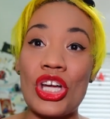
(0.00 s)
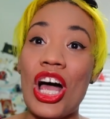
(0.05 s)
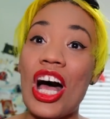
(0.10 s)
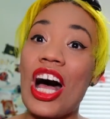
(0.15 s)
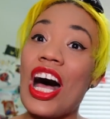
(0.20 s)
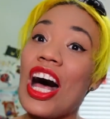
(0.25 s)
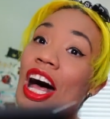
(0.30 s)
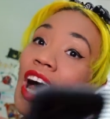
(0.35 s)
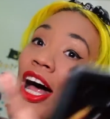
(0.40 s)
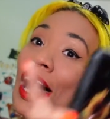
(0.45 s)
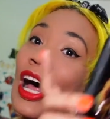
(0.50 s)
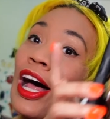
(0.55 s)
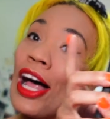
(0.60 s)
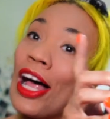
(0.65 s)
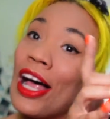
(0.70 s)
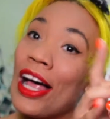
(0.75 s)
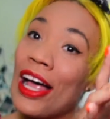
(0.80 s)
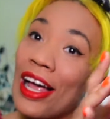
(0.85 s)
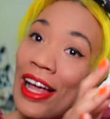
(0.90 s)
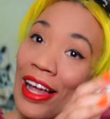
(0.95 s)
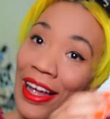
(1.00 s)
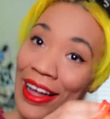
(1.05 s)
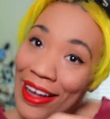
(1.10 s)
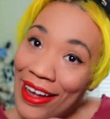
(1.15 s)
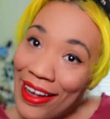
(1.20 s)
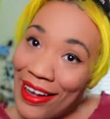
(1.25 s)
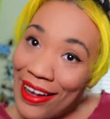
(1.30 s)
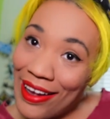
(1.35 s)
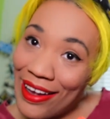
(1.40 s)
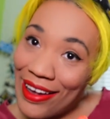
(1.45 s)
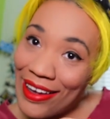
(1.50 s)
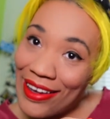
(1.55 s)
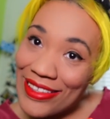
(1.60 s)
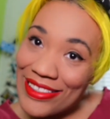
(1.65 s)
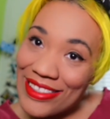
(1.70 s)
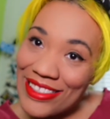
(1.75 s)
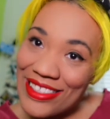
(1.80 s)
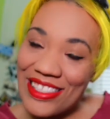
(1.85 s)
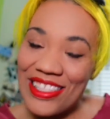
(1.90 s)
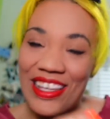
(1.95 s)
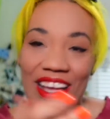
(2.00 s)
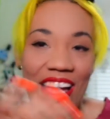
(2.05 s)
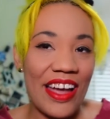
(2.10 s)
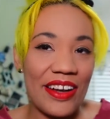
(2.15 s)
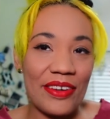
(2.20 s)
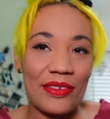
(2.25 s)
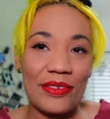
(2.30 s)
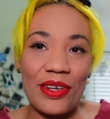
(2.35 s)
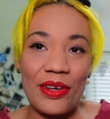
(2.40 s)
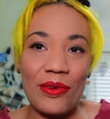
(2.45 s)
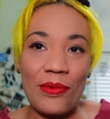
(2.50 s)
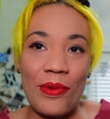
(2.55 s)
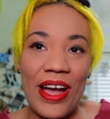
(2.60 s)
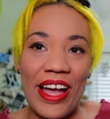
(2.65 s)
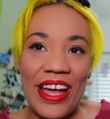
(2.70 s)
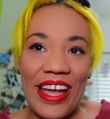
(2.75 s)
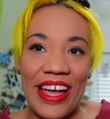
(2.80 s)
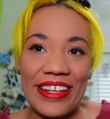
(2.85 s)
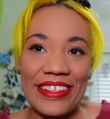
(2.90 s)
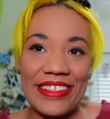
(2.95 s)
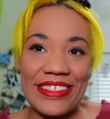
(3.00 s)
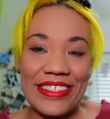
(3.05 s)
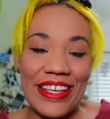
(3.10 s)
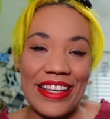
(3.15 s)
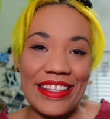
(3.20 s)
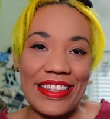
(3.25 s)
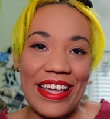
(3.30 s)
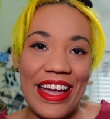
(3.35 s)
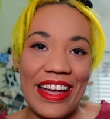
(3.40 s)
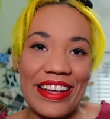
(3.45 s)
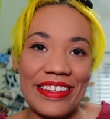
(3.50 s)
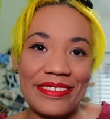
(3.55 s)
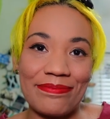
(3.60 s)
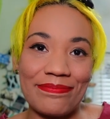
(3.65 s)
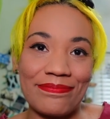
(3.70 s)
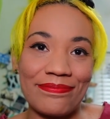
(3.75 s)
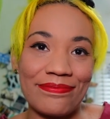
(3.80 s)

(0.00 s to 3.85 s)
I don't know why I had to sing that.